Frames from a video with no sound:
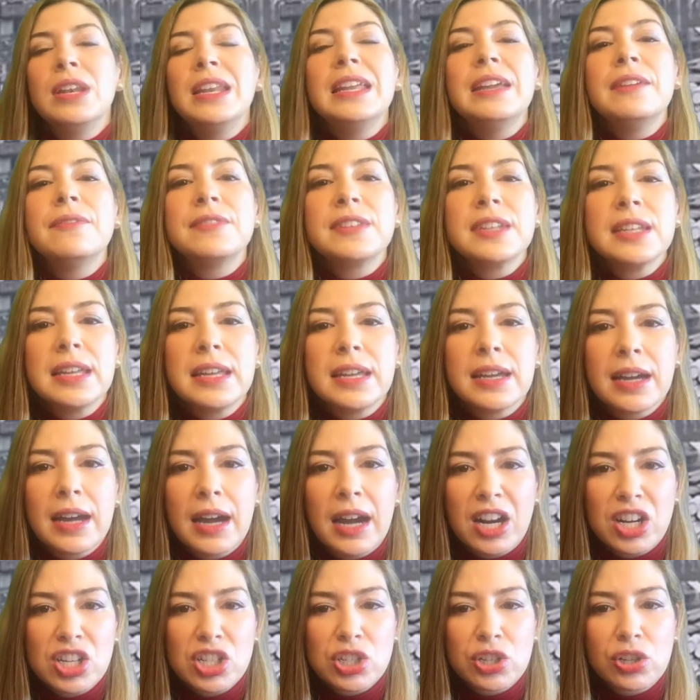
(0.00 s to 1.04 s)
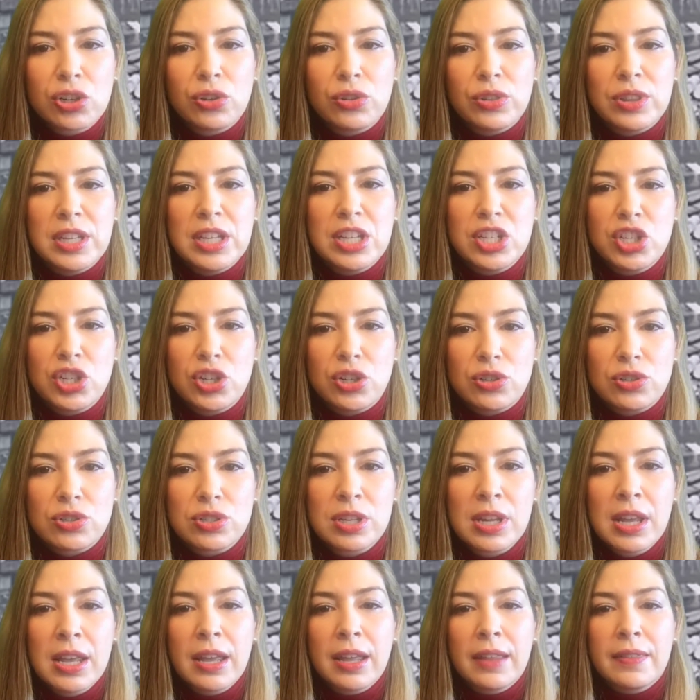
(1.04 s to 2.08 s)
lived in harsh
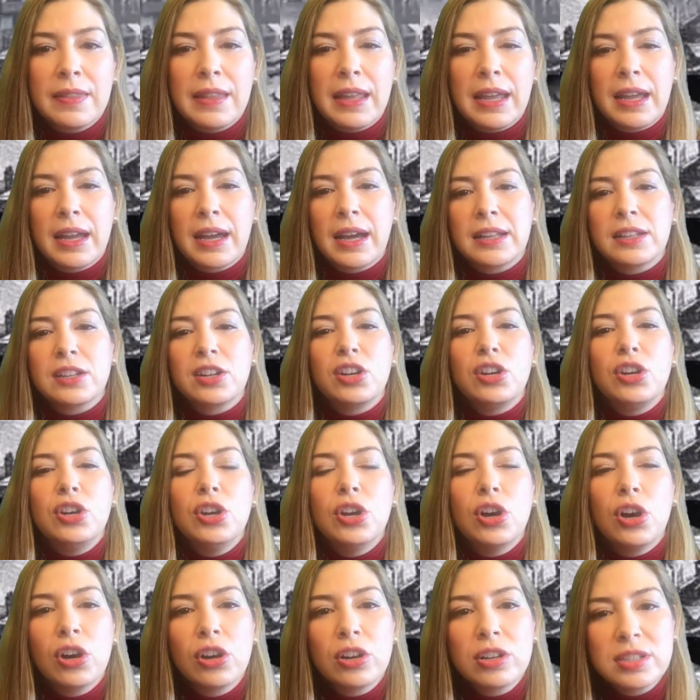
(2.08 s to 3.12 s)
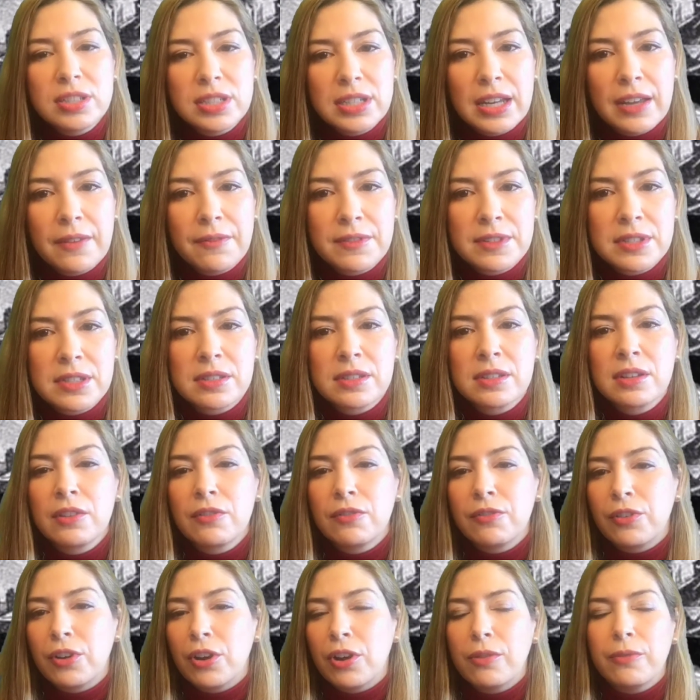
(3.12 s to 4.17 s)
conditions. They had long shifts
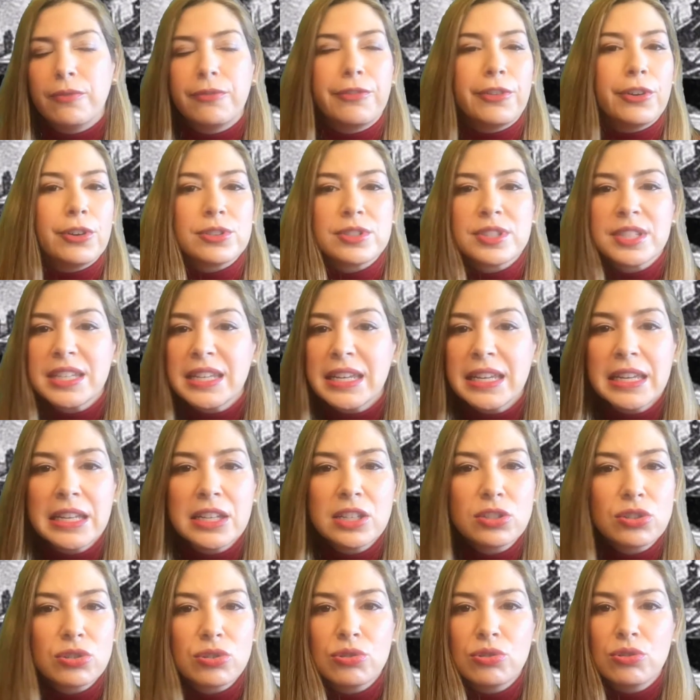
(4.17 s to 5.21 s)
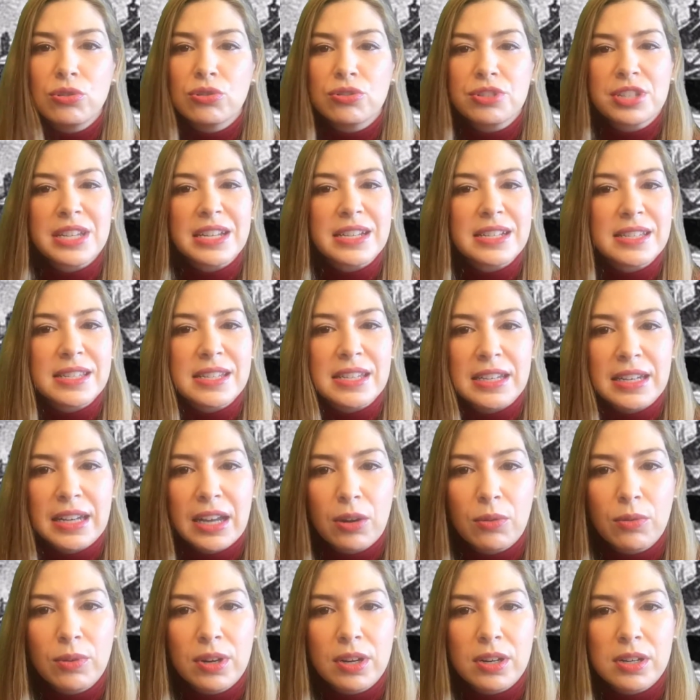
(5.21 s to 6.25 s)
from 14 to 16
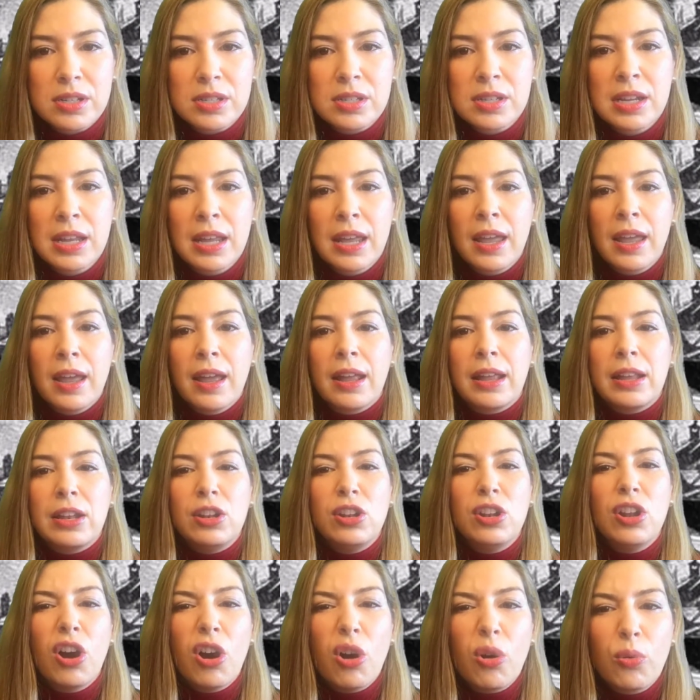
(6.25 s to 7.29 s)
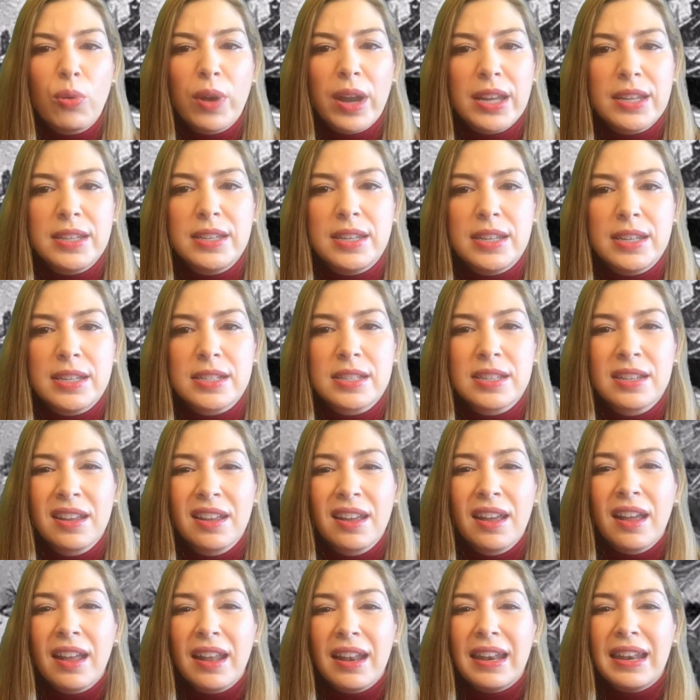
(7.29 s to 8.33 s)
hours, low wages,
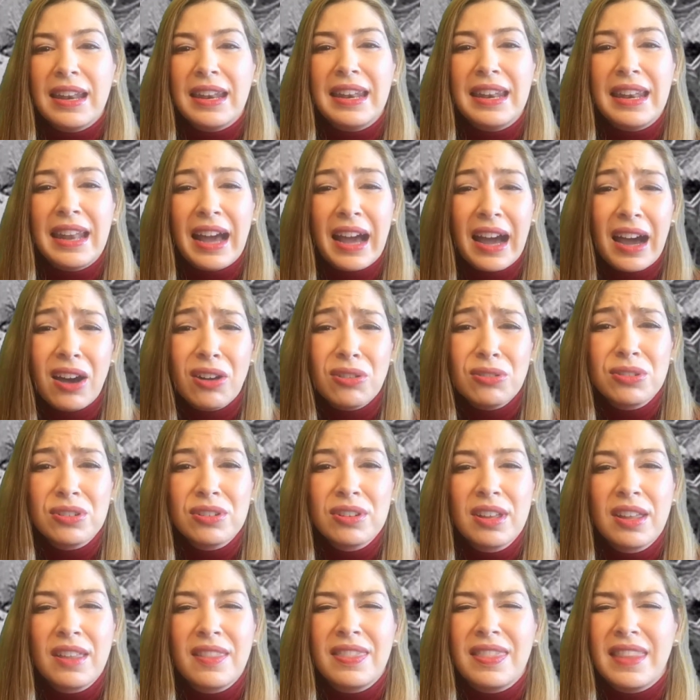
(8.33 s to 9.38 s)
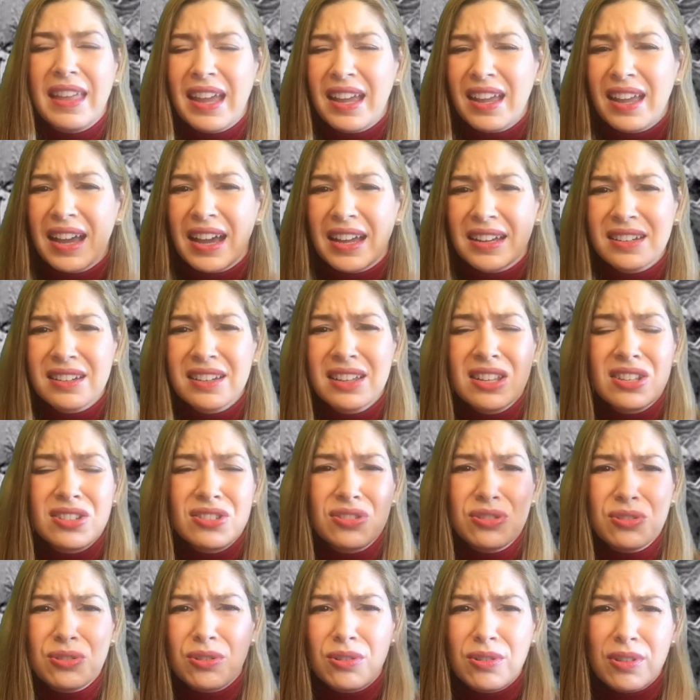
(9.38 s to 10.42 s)
loud. They had
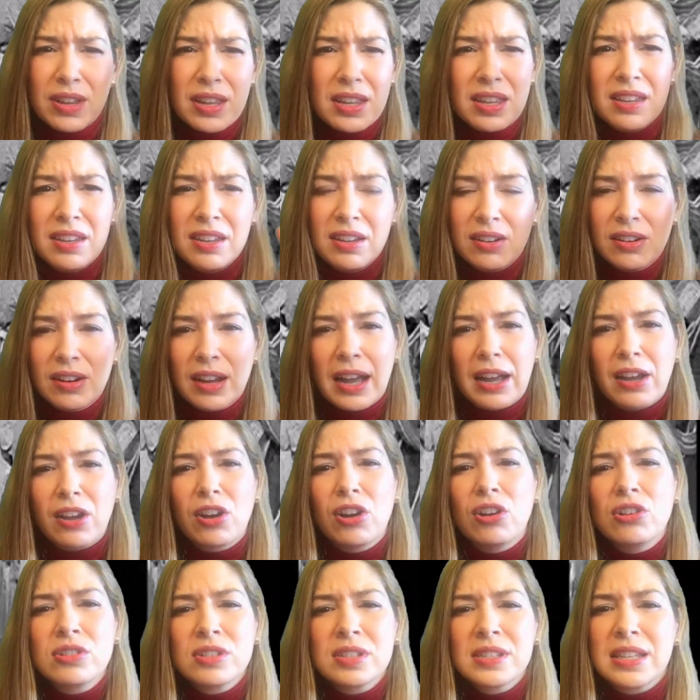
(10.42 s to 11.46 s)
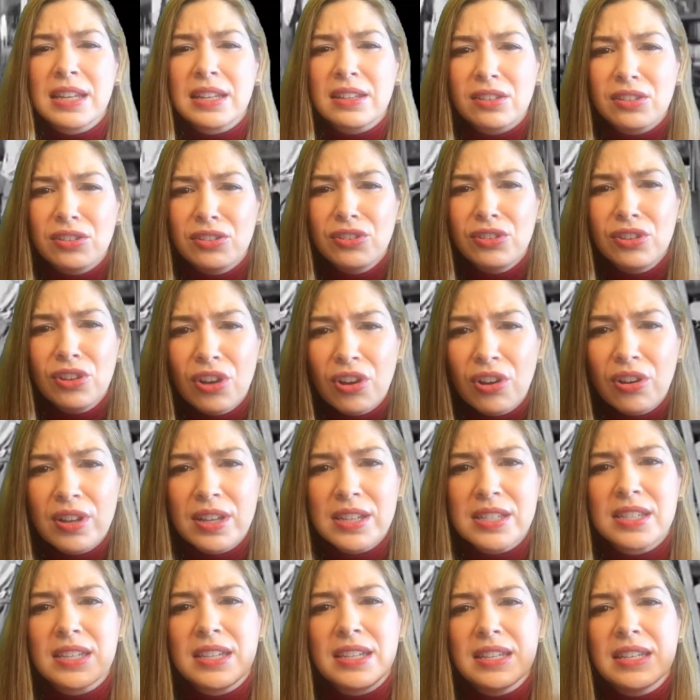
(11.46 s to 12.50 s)
to hear a constant
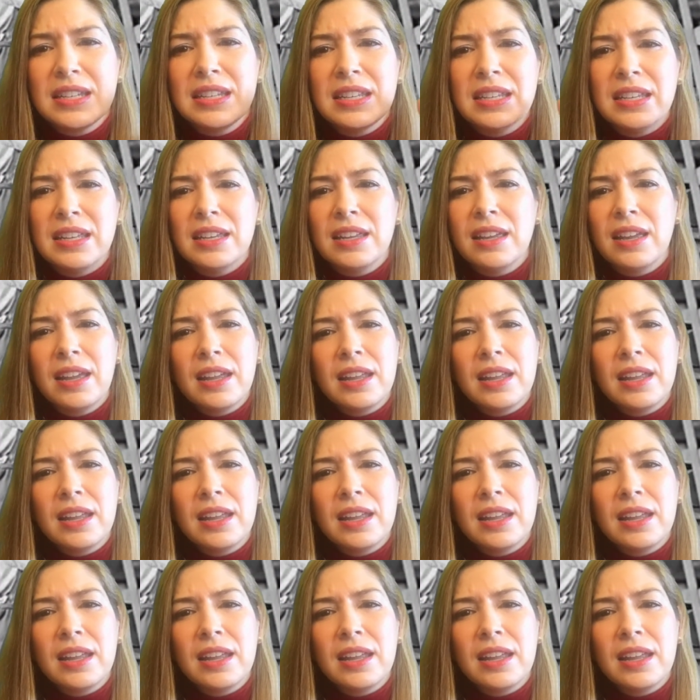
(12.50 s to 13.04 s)
noise in the